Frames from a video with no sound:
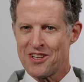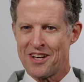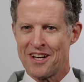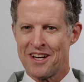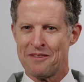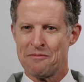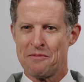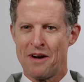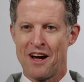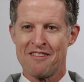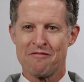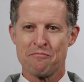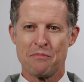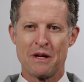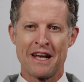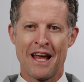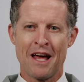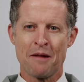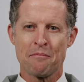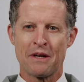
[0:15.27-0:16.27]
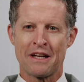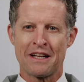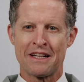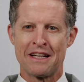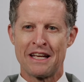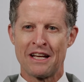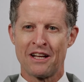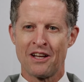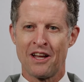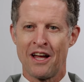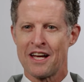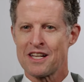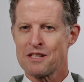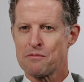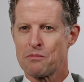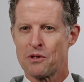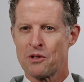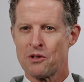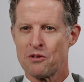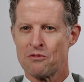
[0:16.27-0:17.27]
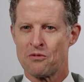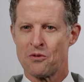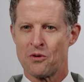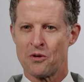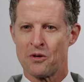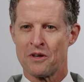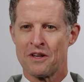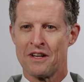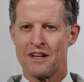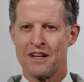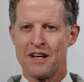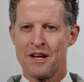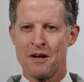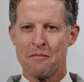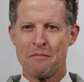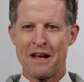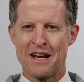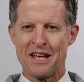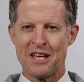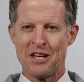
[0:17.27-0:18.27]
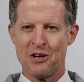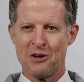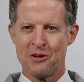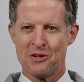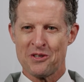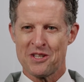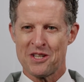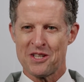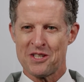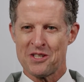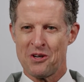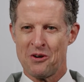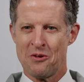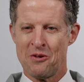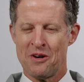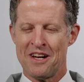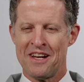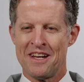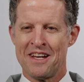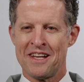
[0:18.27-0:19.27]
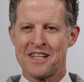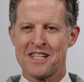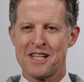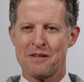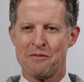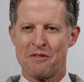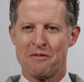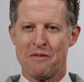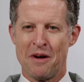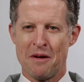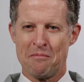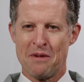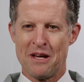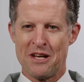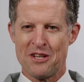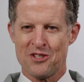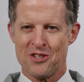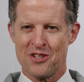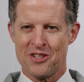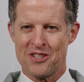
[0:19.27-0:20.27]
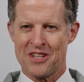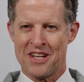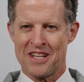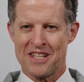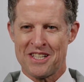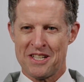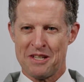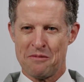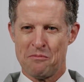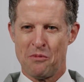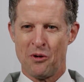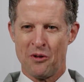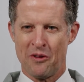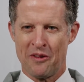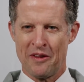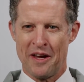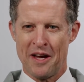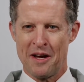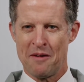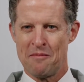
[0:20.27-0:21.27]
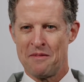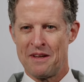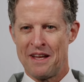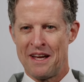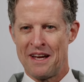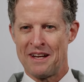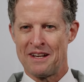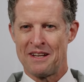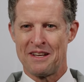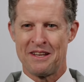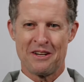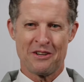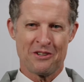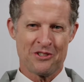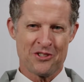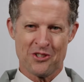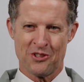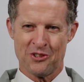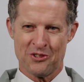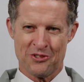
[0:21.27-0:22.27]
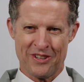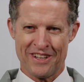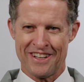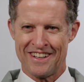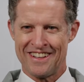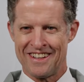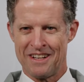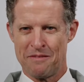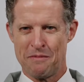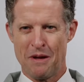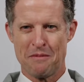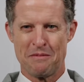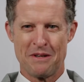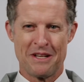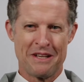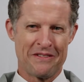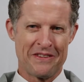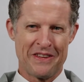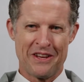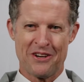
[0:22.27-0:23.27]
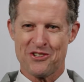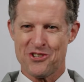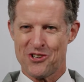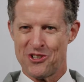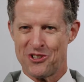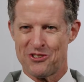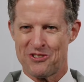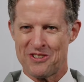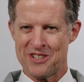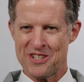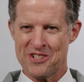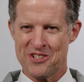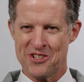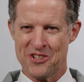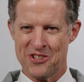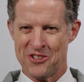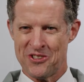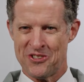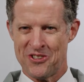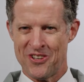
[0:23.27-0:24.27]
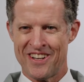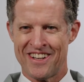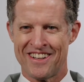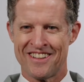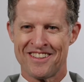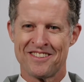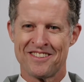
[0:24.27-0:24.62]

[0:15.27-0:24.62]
Um, I've been at MacNeal Hospital for many years, and so some of my patients, I see both them and their children, and maybe even their children's children.